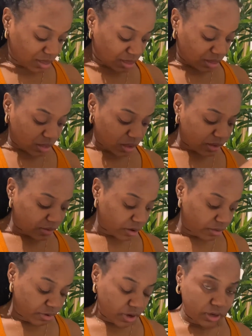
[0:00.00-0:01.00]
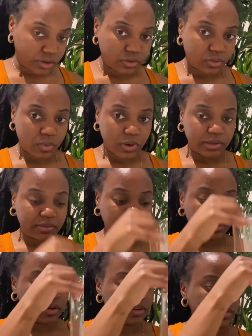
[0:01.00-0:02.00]
these are really good quality
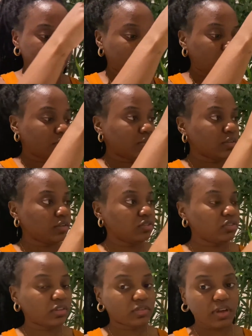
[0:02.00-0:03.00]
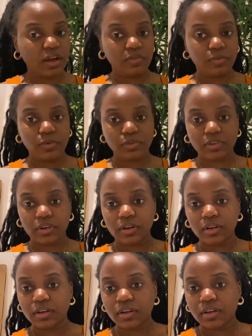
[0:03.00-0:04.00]
glasses just to have water.
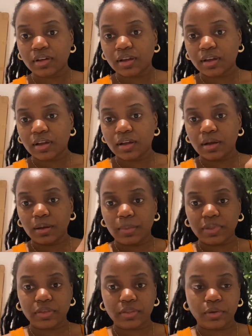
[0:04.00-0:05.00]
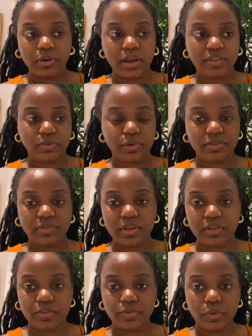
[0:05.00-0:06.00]
I think they were nice. They were
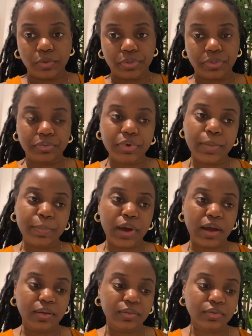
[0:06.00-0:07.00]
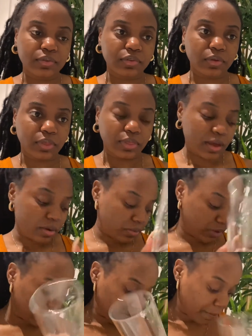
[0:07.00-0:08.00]
6 for £3, so that
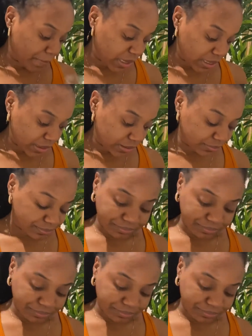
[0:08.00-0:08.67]
wasn't bad.